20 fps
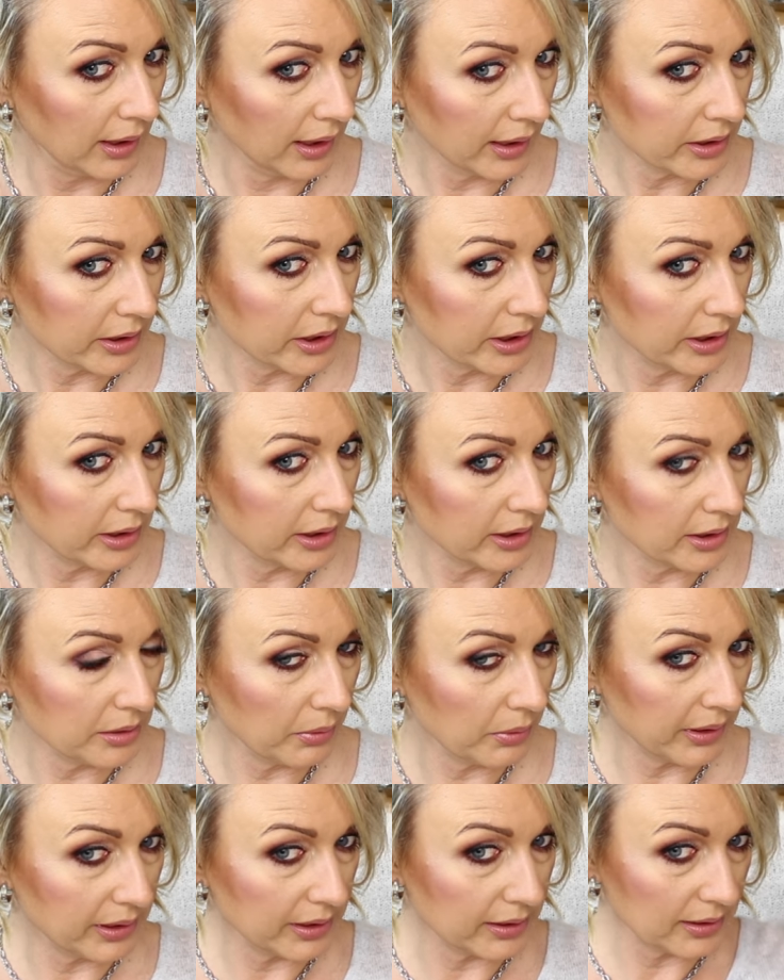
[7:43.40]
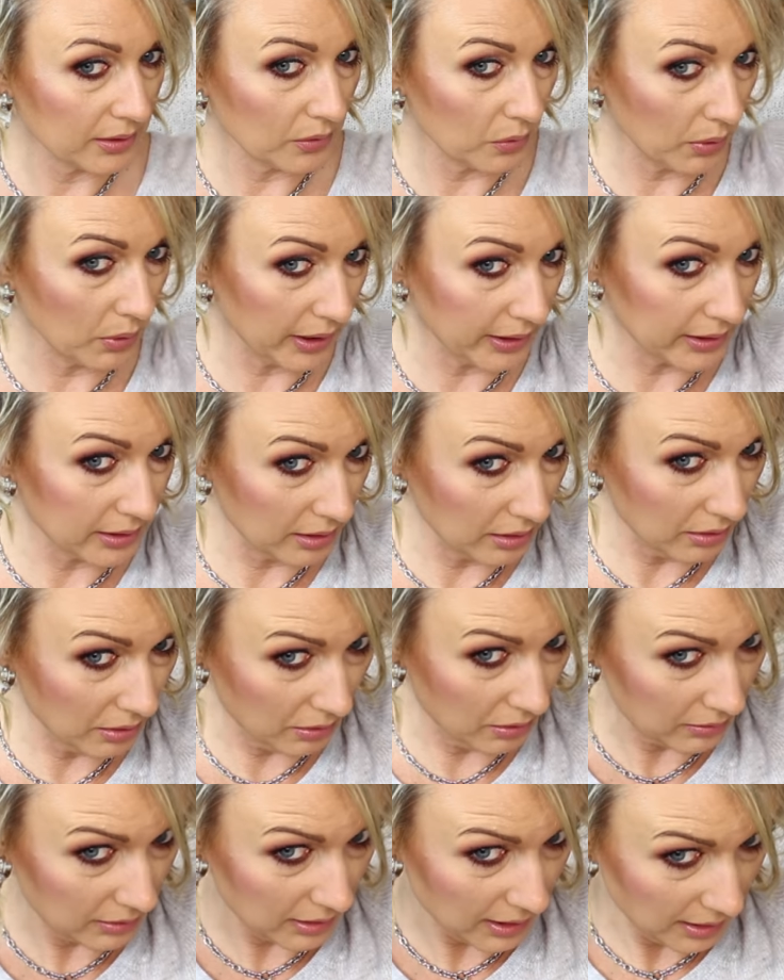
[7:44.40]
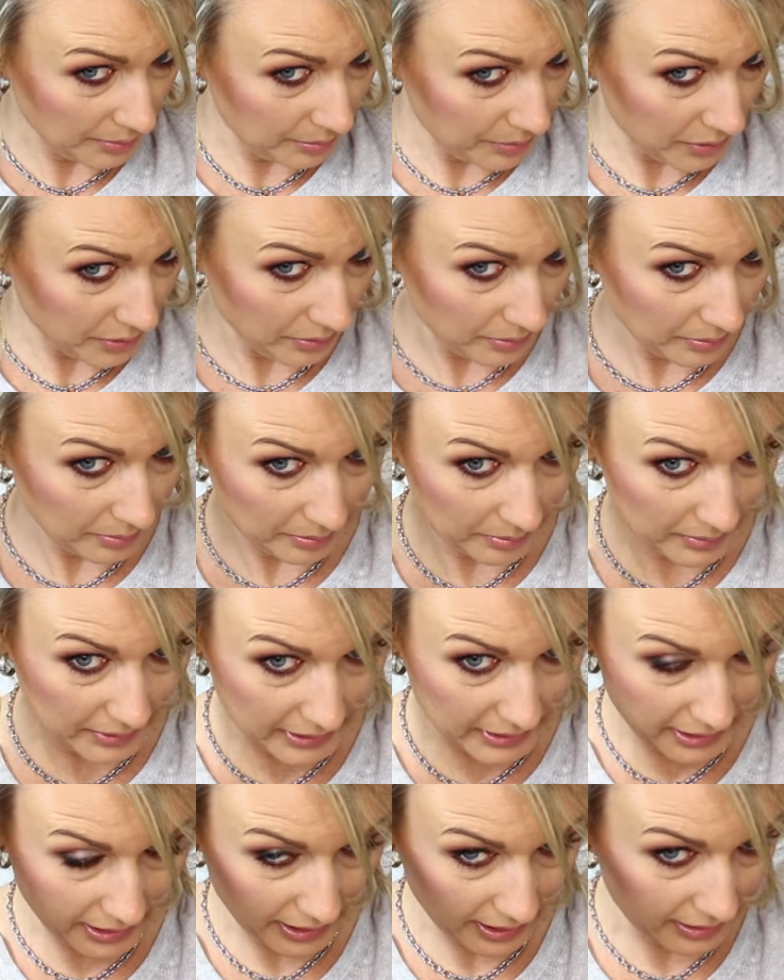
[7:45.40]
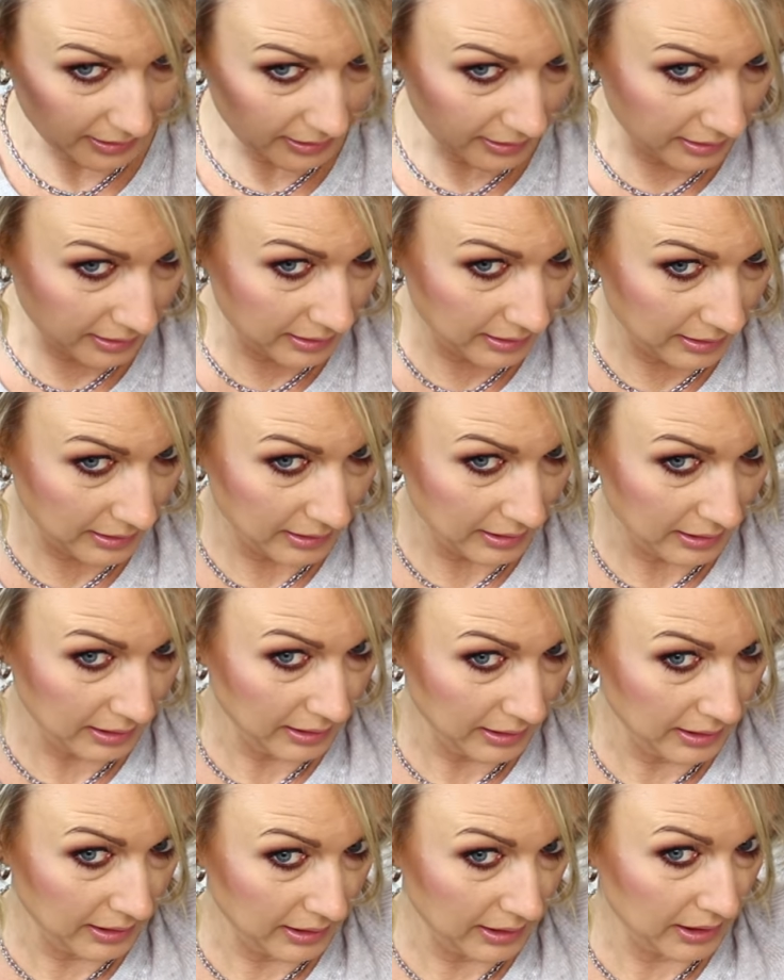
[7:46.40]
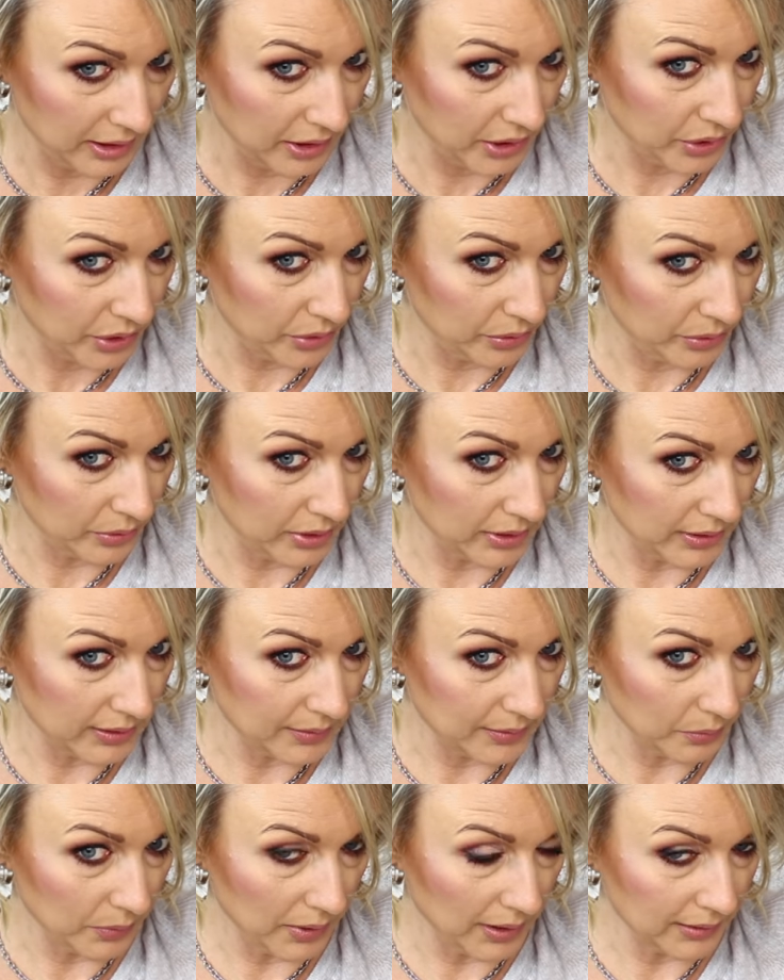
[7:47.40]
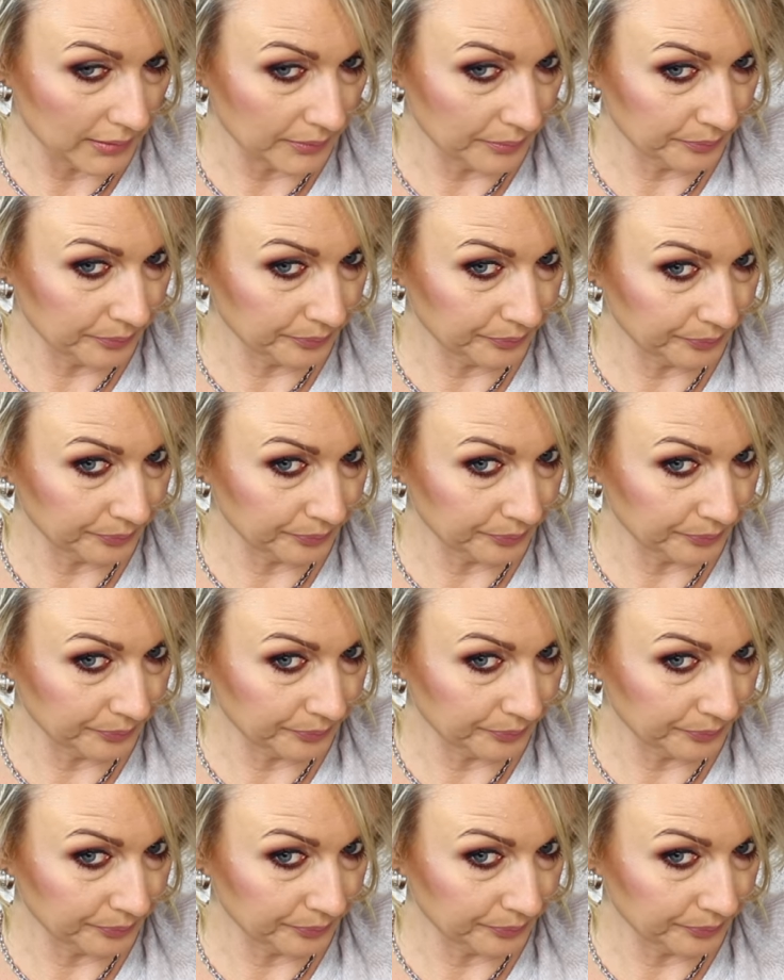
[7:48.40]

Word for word: actually this one is quite long I probably can do this one